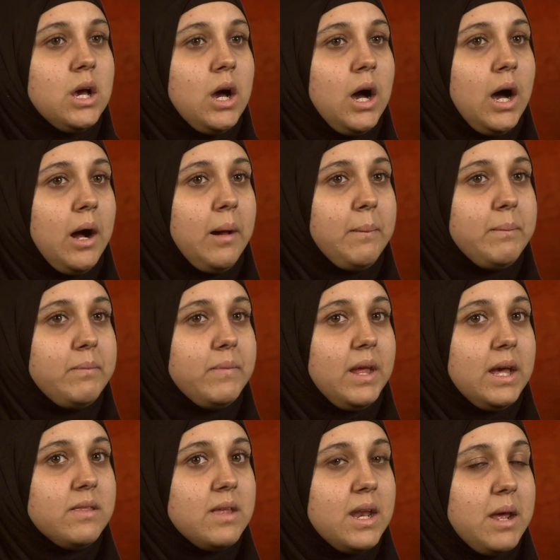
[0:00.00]
And
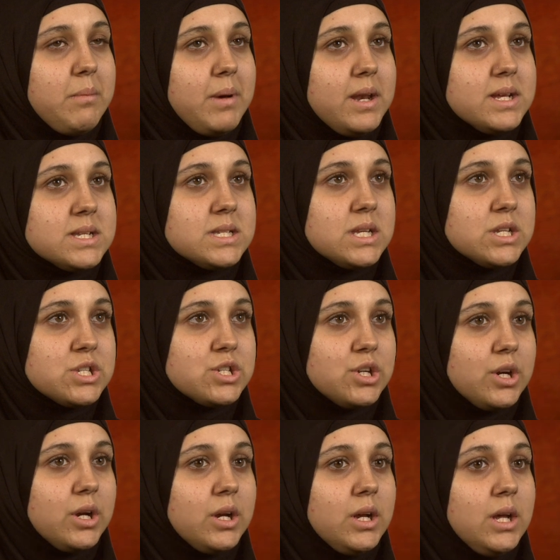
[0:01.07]
then I met a
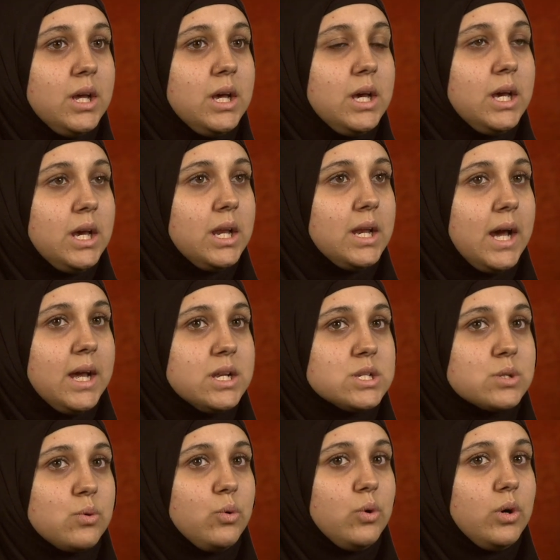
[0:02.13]
sister in high
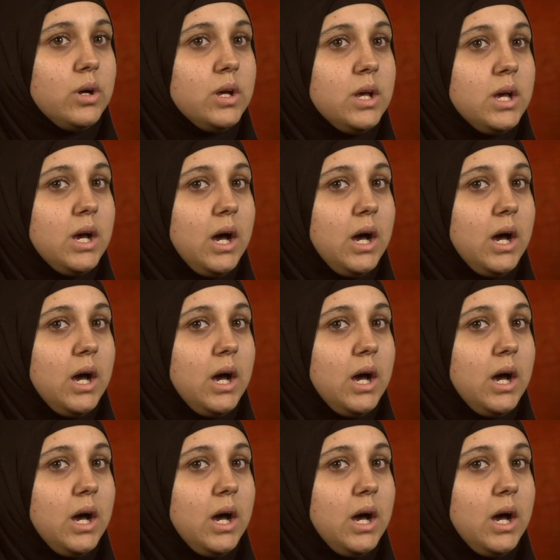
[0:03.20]
school.